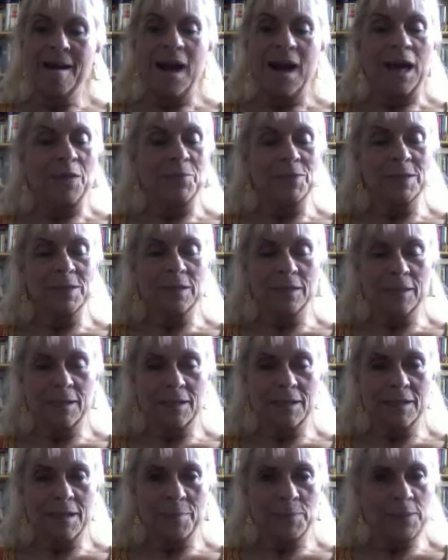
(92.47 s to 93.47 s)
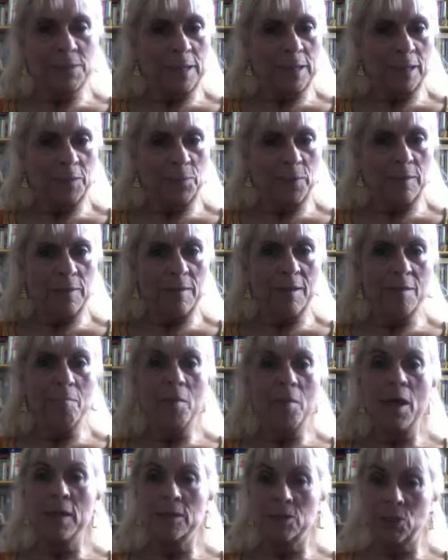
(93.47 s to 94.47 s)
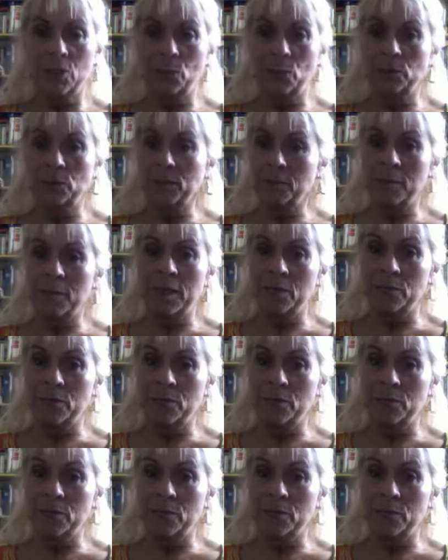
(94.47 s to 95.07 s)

I was a little upset with him and told him he